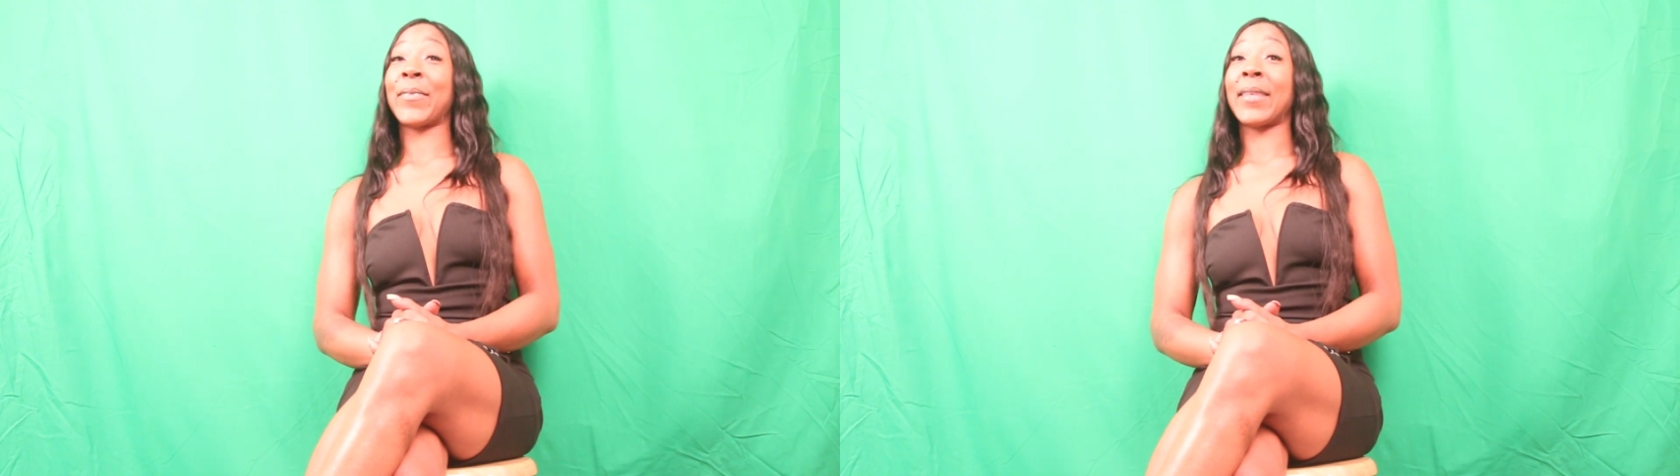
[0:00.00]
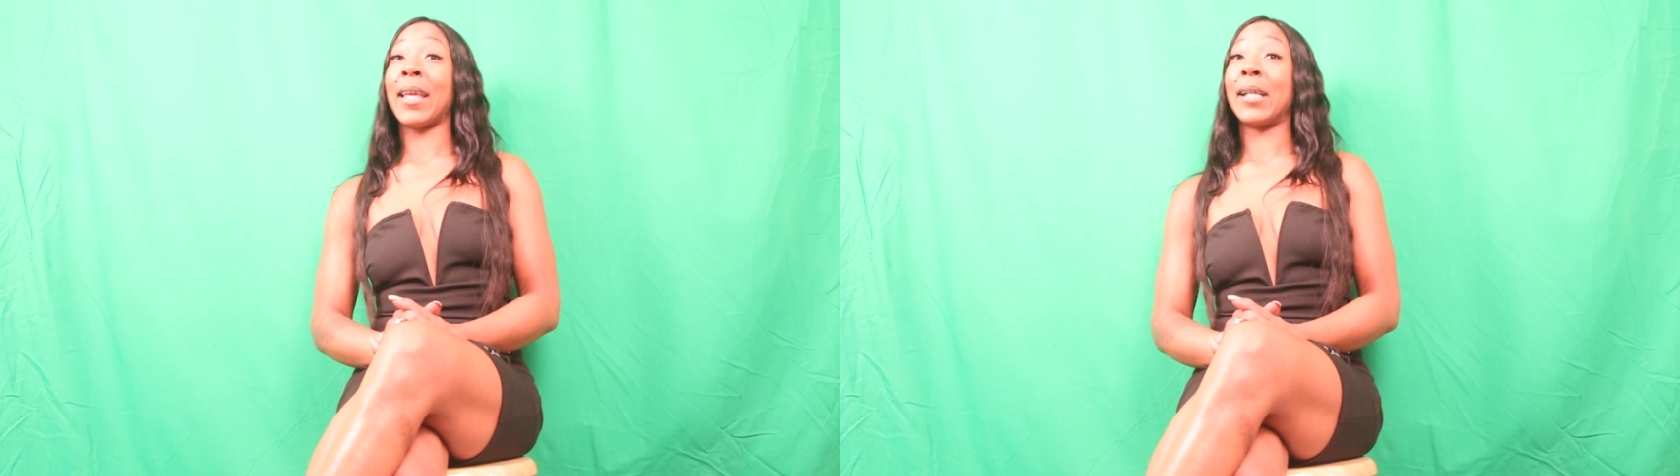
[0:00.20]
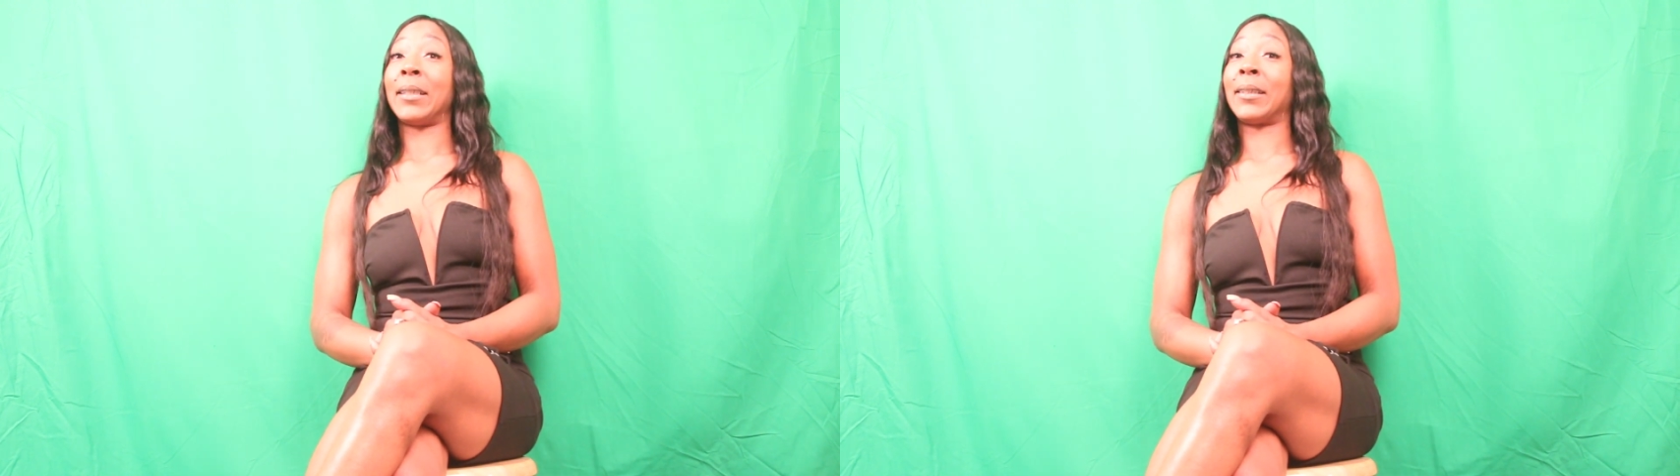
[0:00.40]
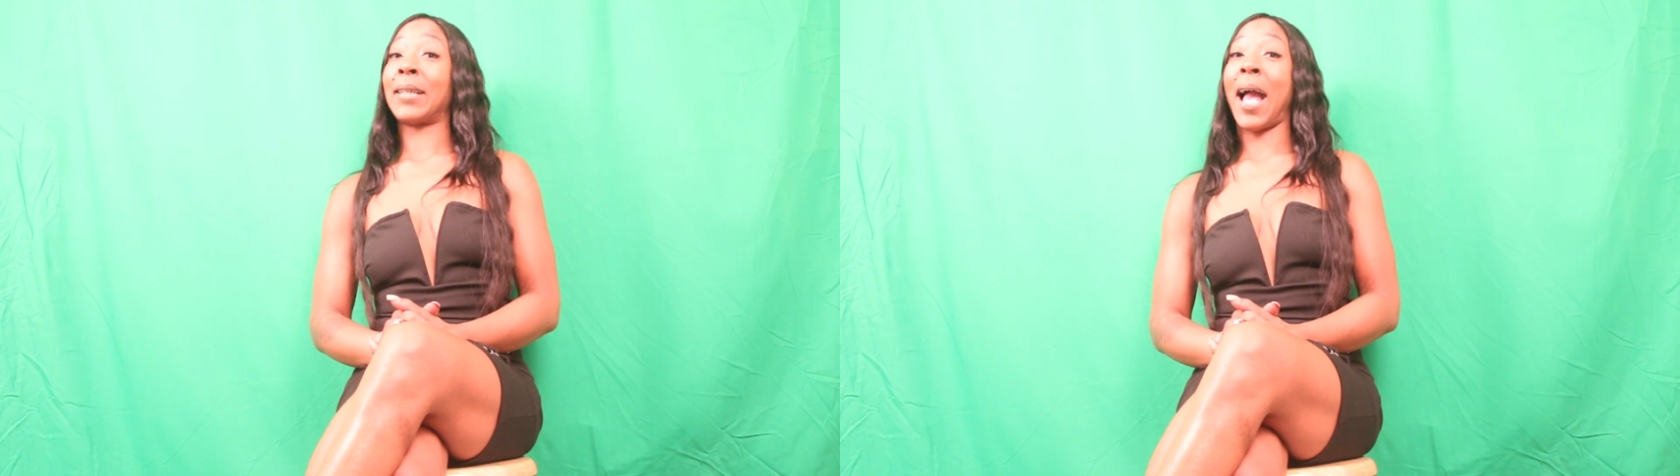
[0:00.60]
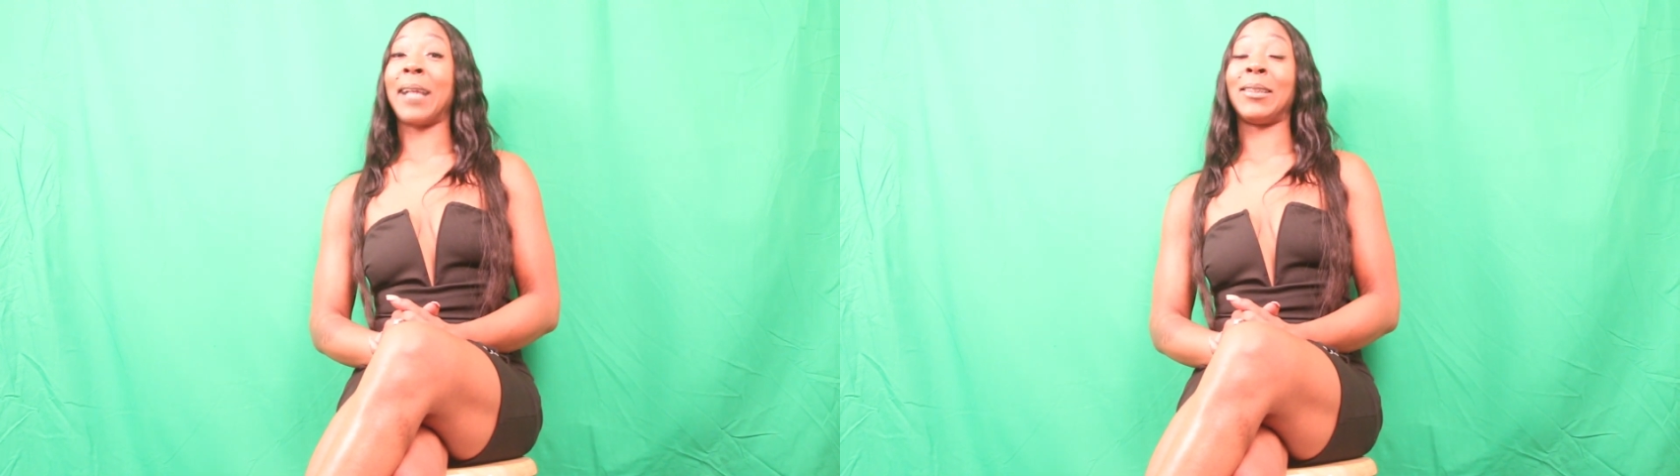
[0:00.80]
Okay.
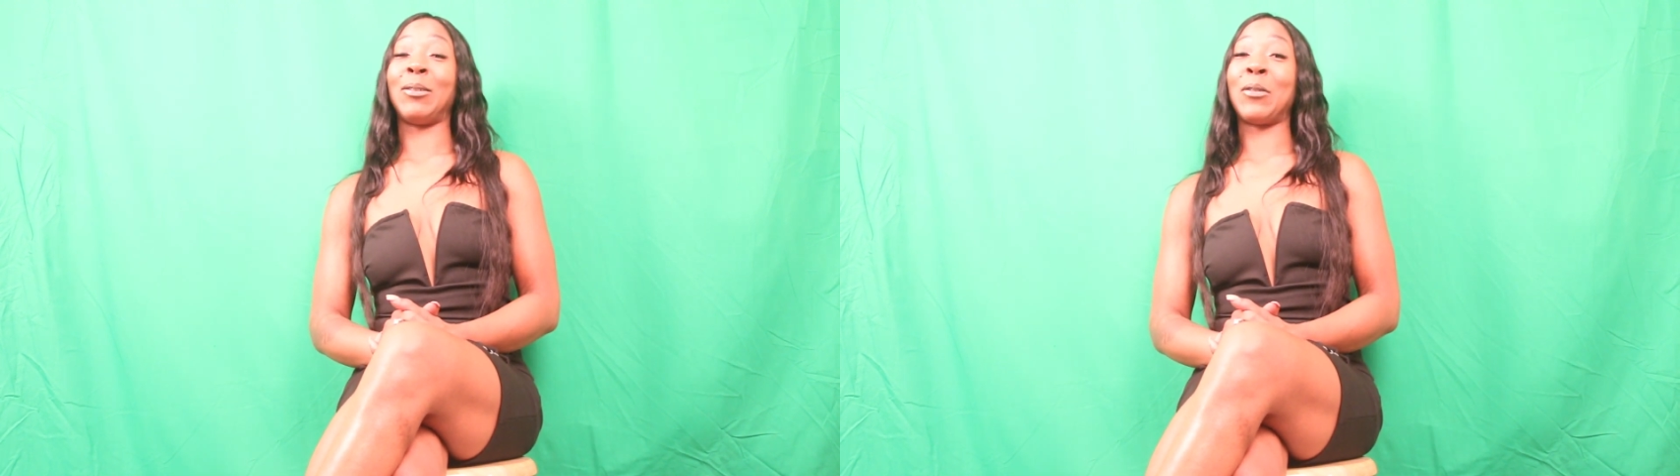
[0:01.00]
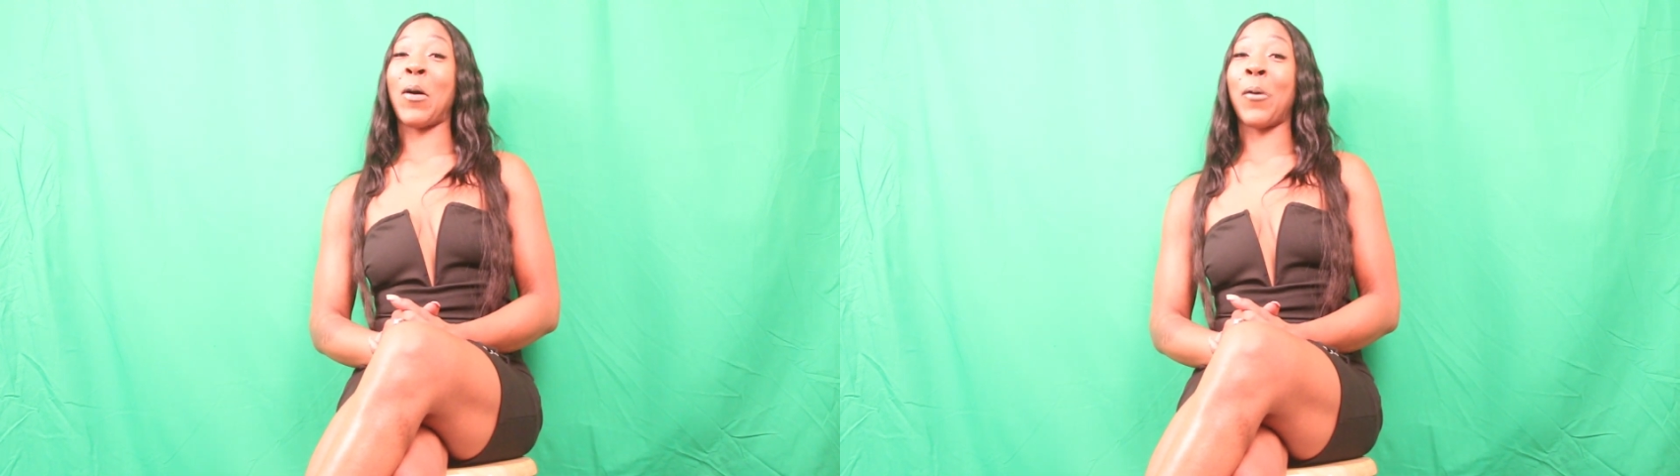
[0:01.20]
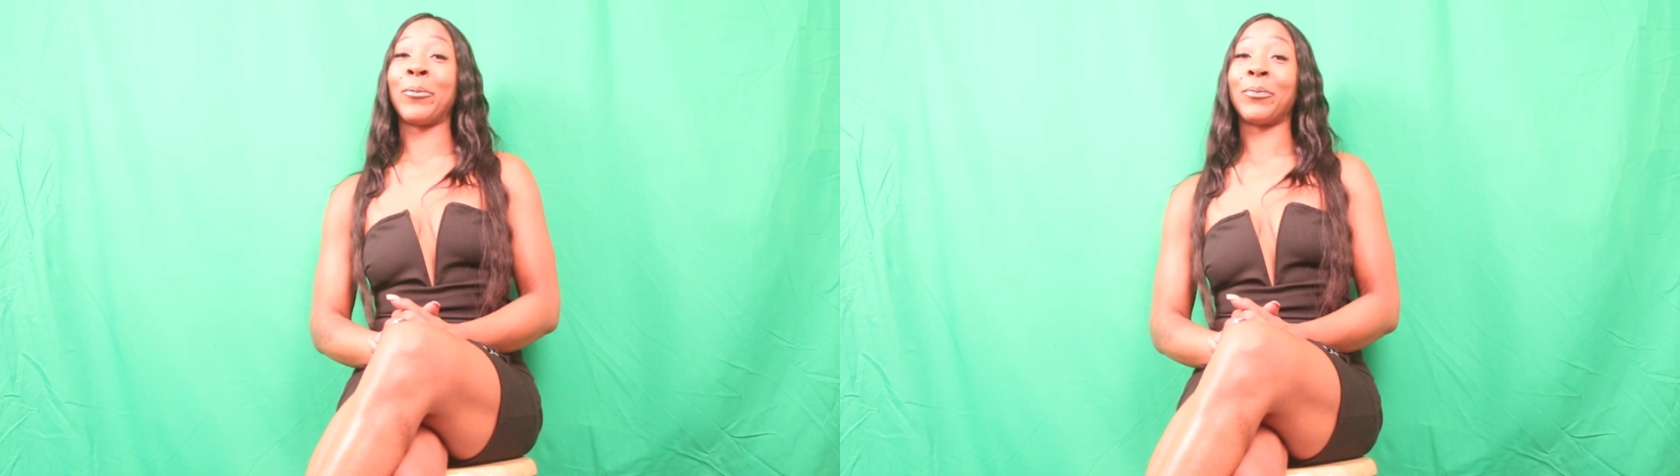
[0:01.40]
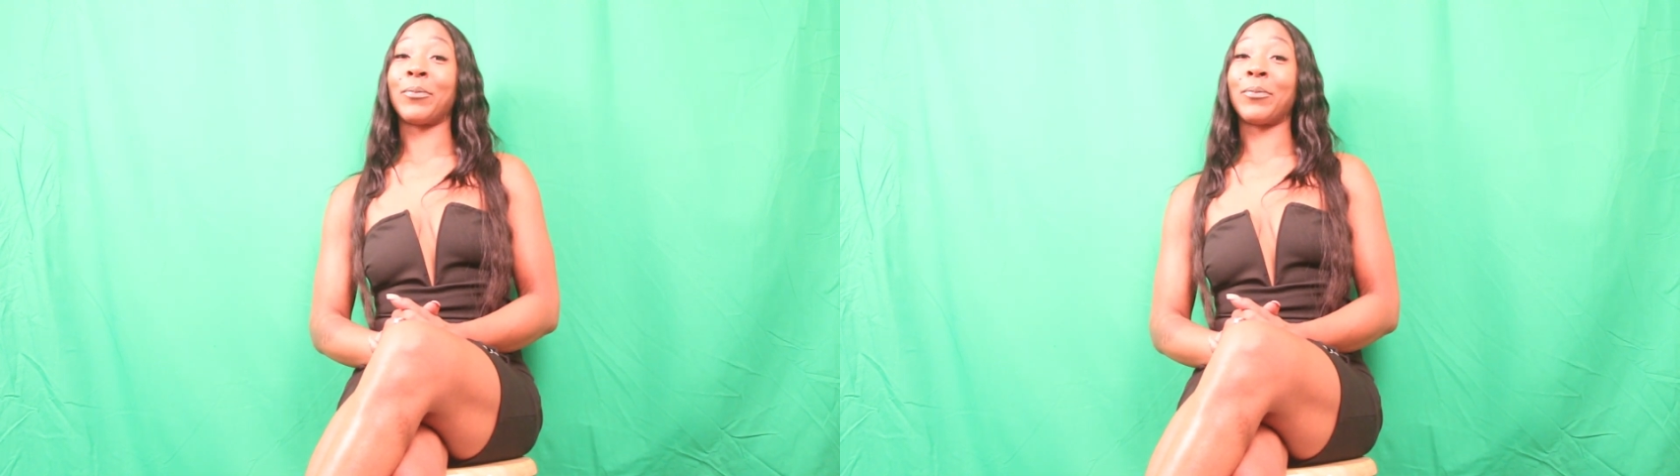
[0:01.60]
I, you know.